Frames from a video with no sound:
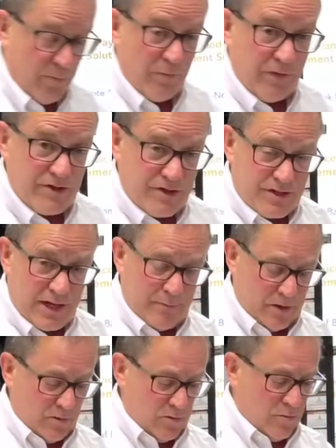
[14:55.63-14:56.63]
this
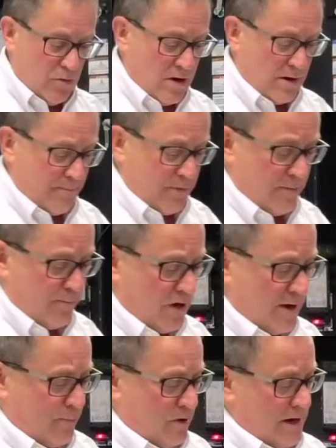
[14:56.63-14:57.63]
assembly will
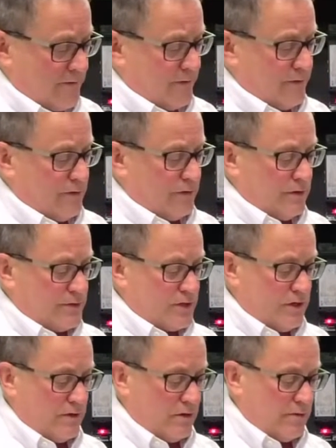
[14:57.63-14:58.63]
pop off, and you're going to
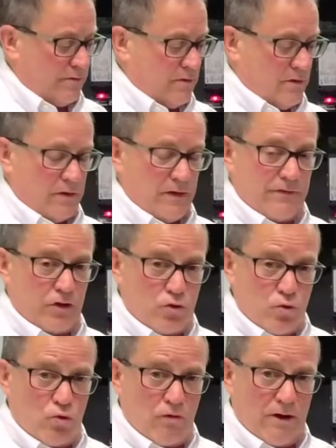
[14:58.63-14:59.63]
see the
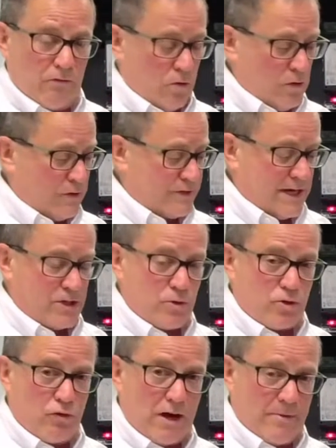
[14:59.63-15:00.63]
2 gray rollers. That's what's
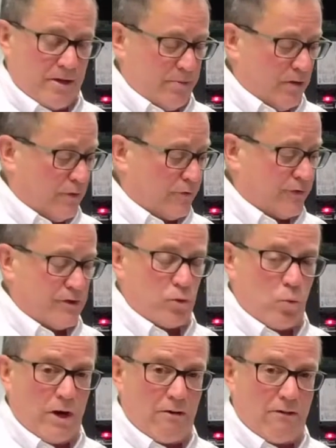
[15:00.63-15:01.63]
grabbing the bills. These are wear